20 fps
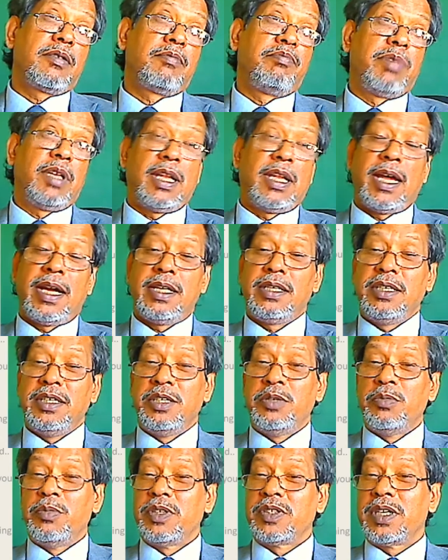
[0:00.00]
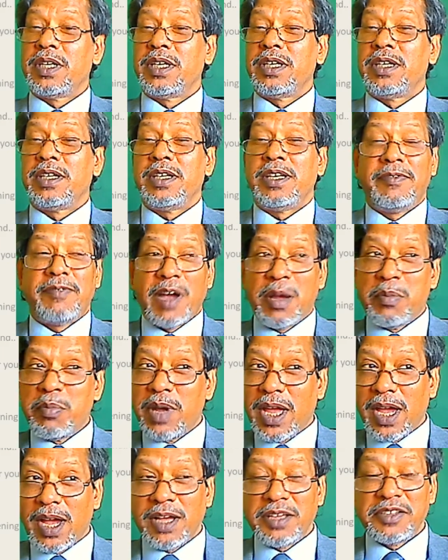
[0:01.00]
politely, you may say, if I may
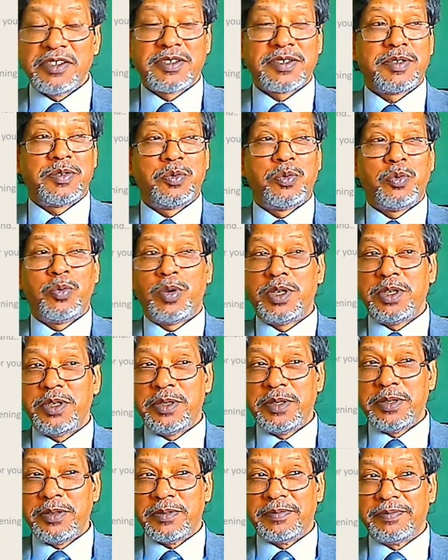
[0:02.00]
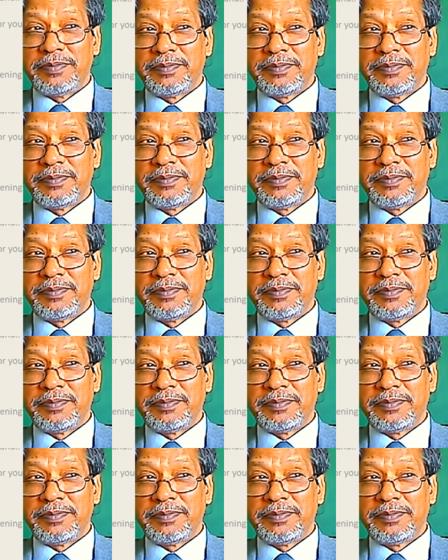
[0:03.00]
ask, what do you do?